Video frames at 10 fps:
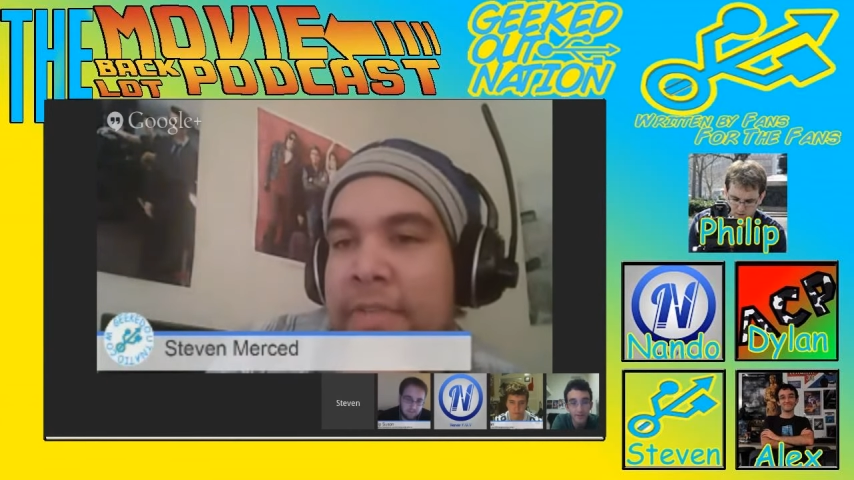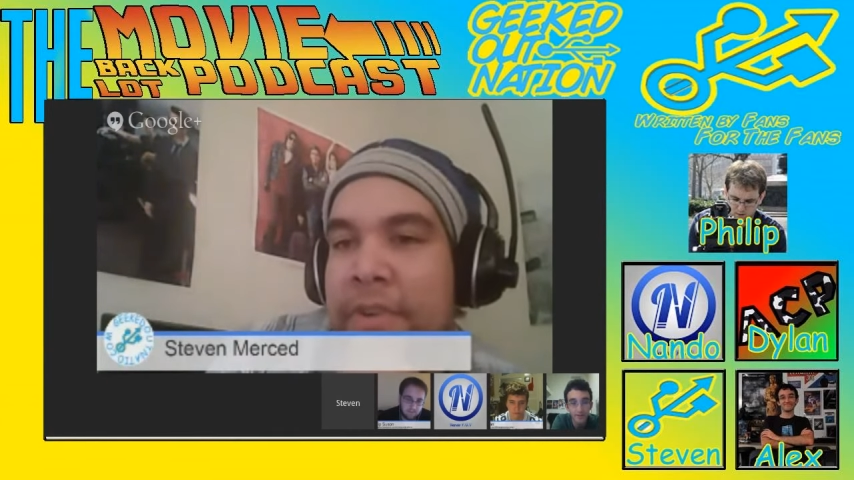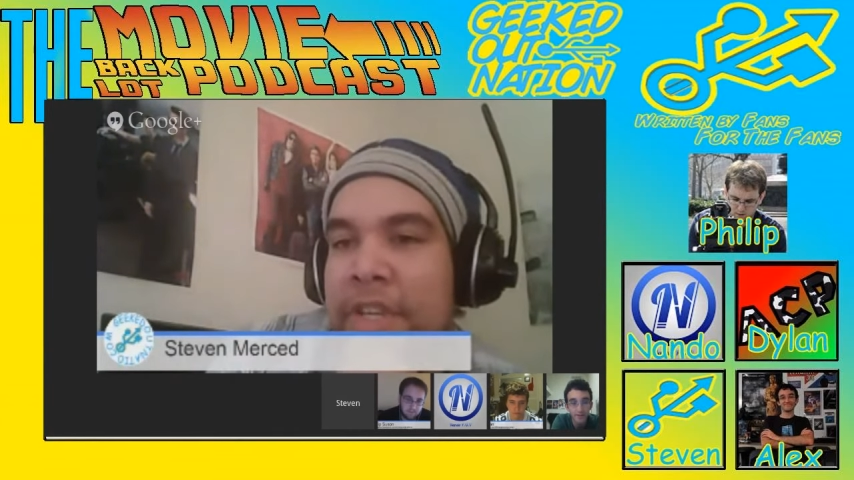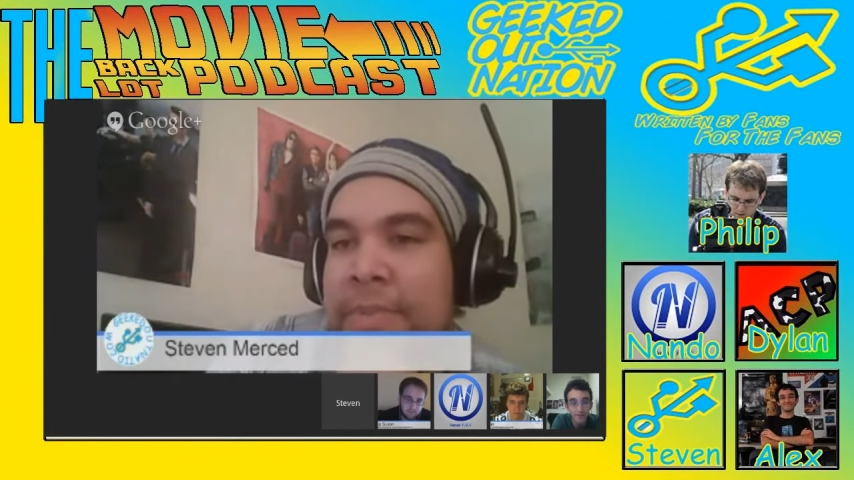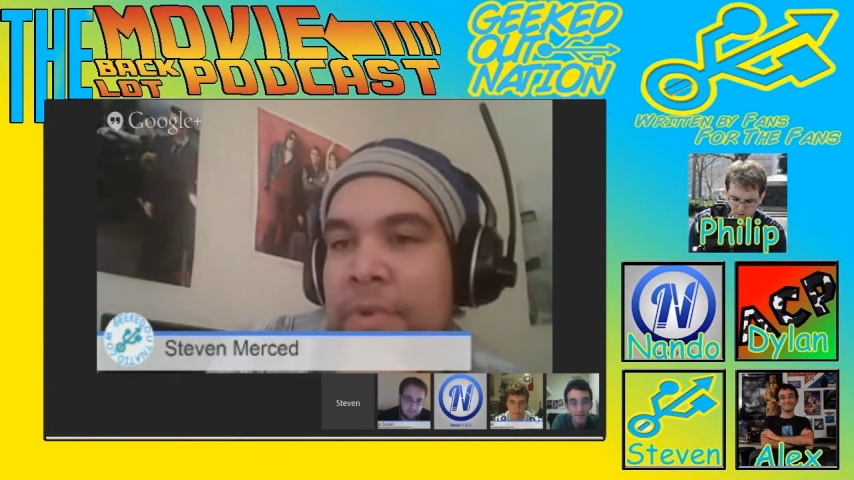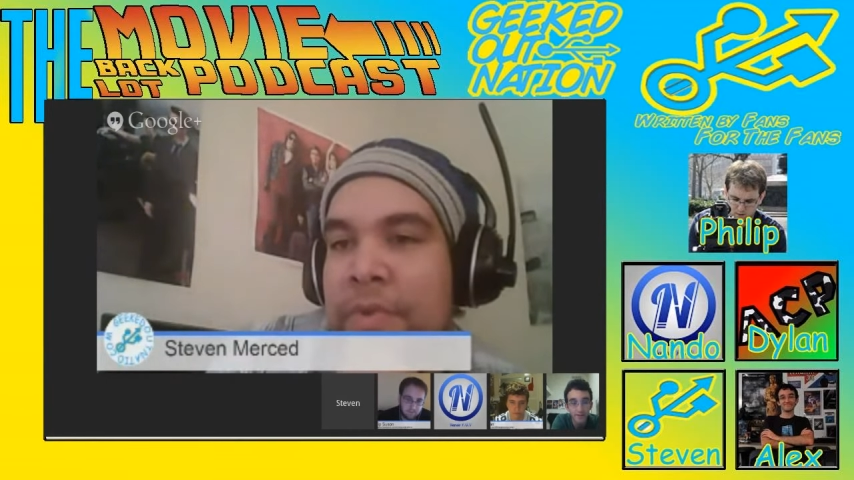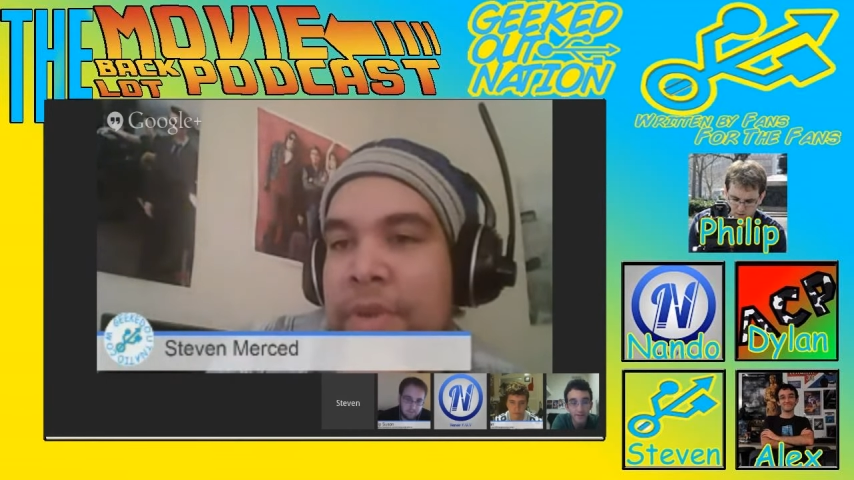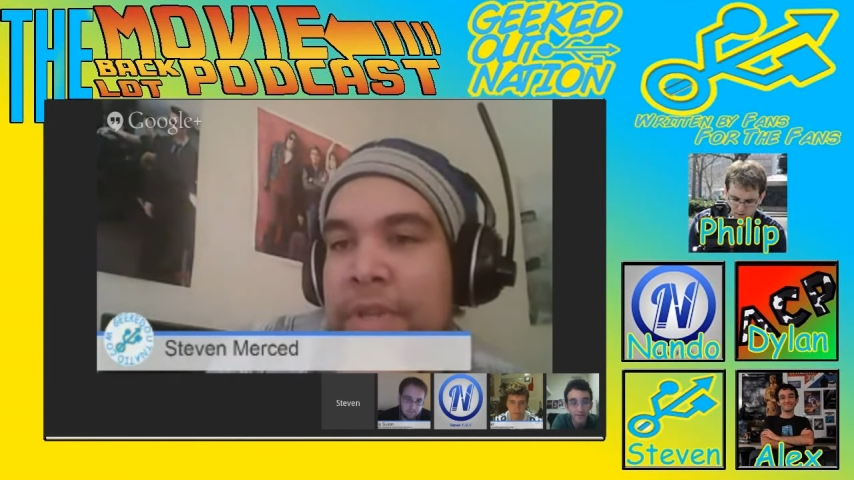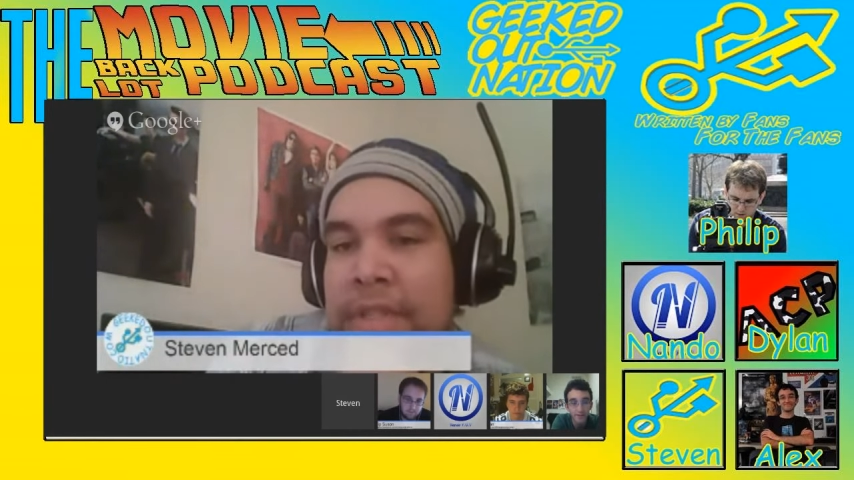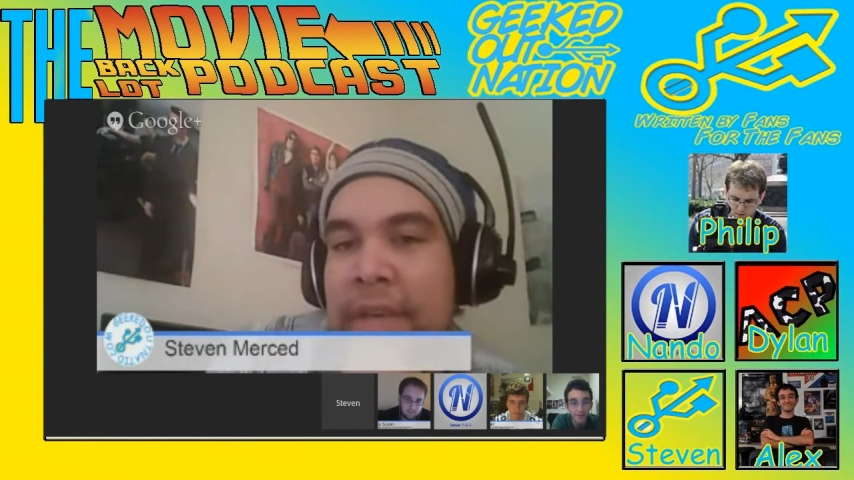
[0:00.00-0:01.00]
Furious
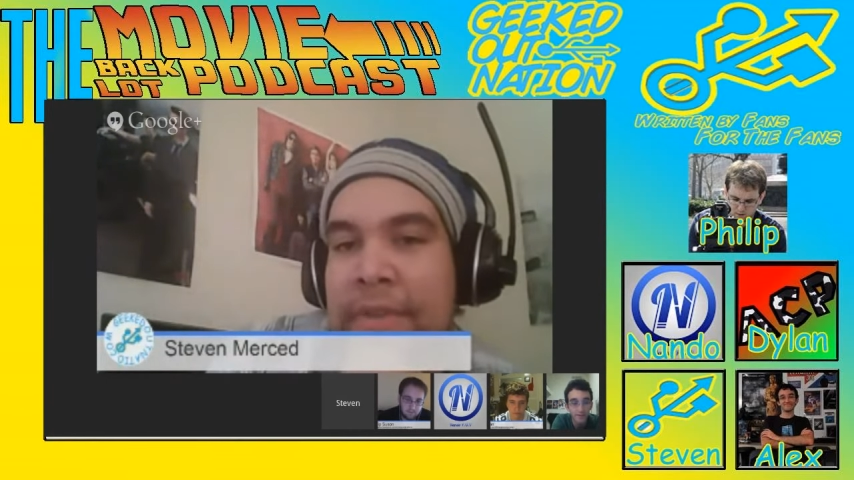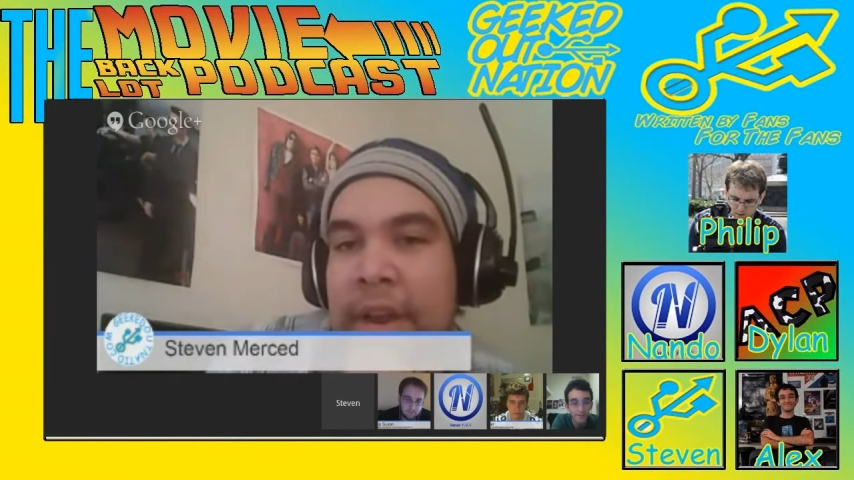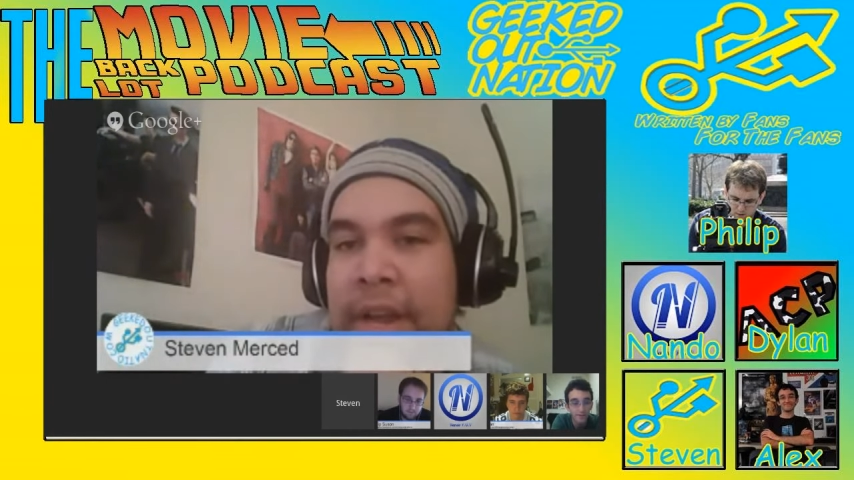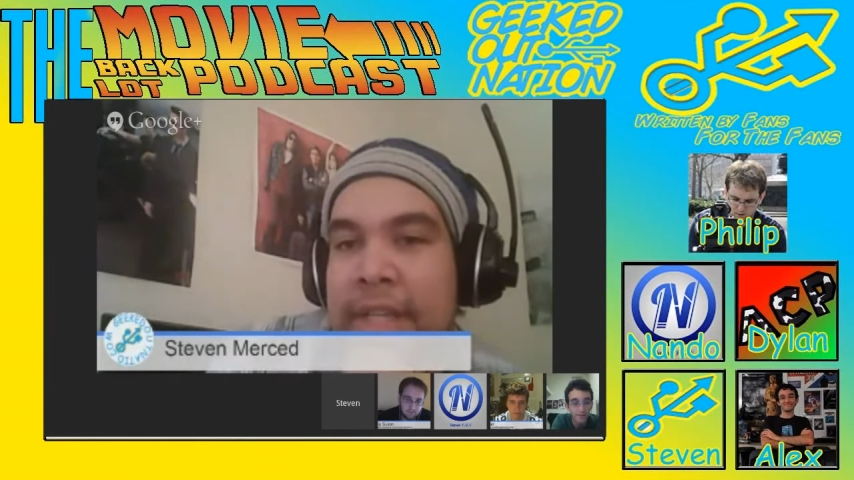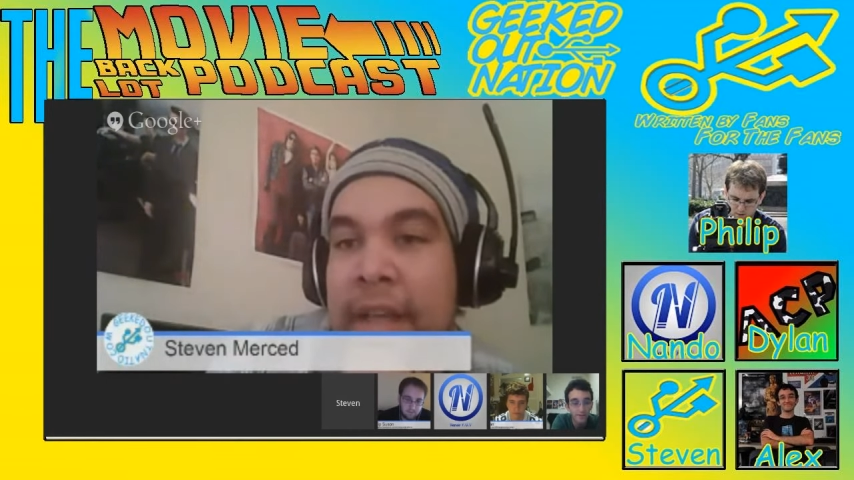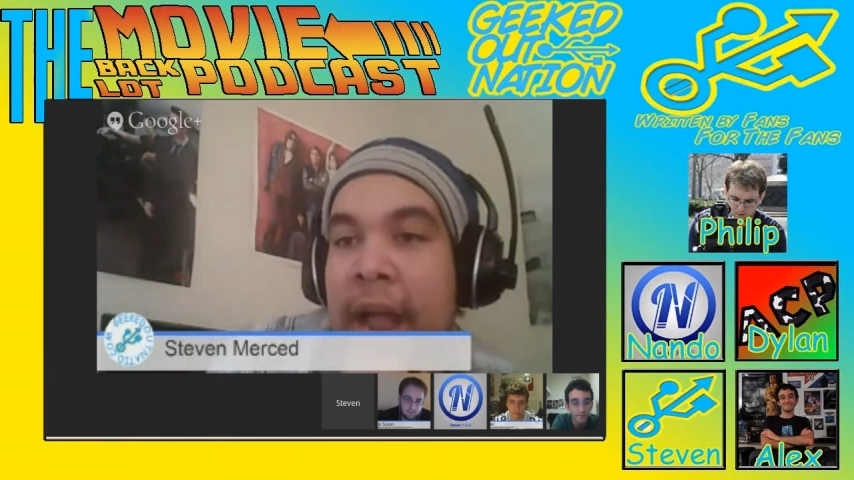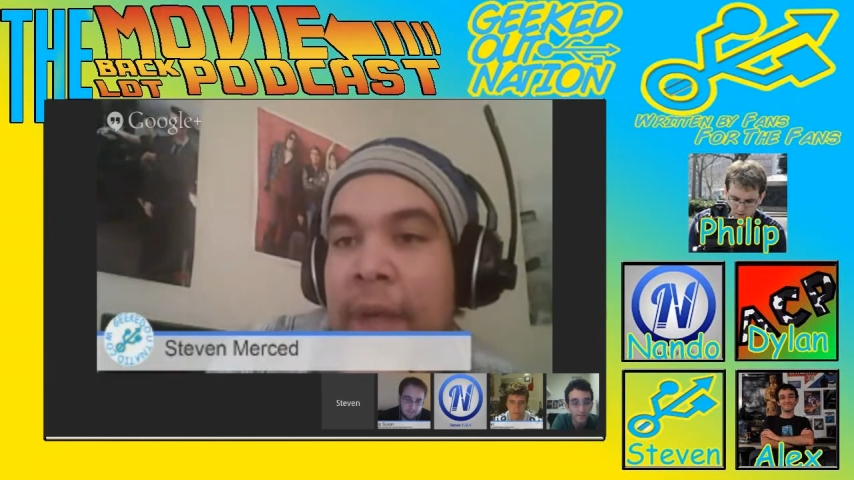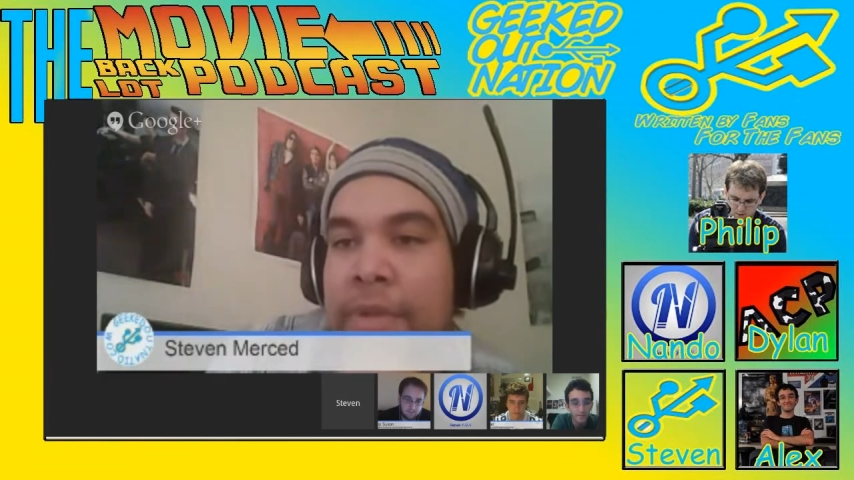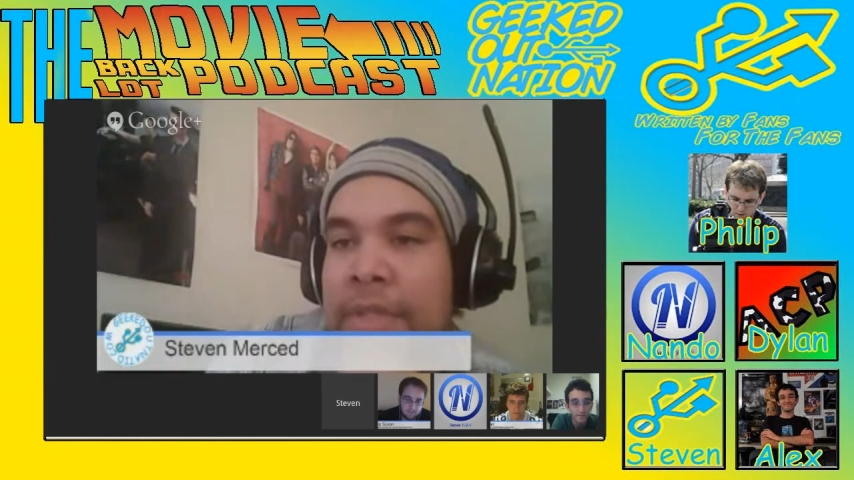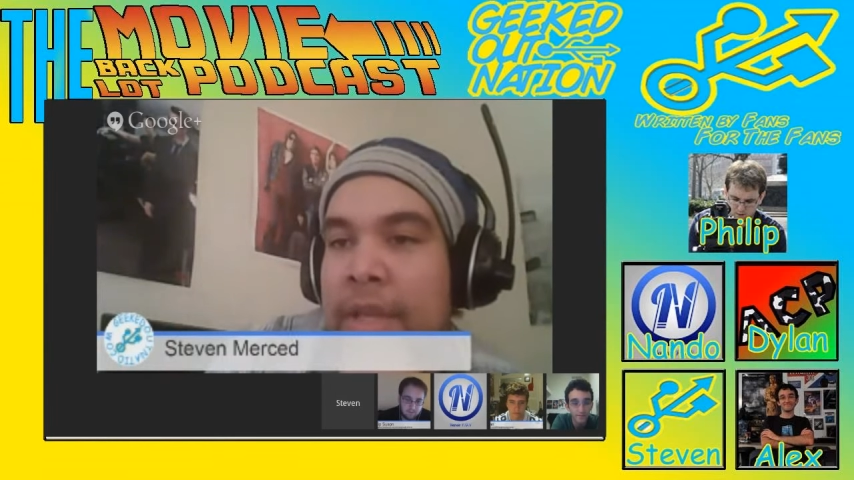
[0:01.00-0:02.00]
movie 7, I guess, and I
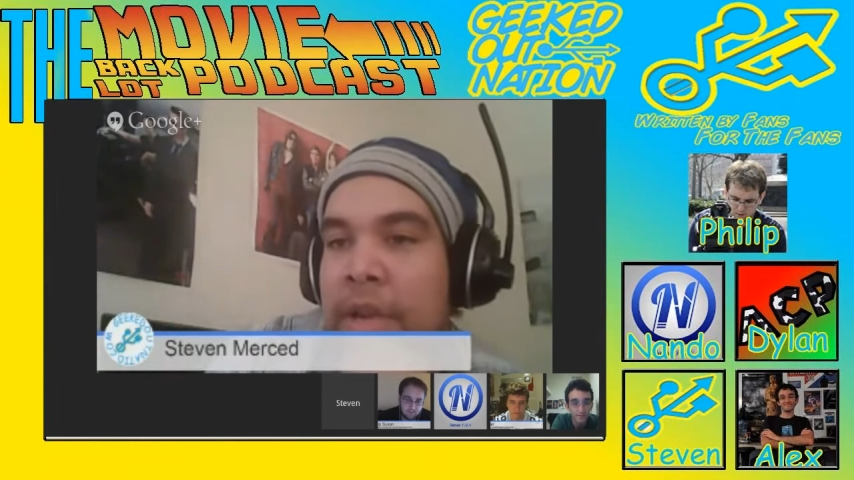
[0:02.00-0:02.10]
was,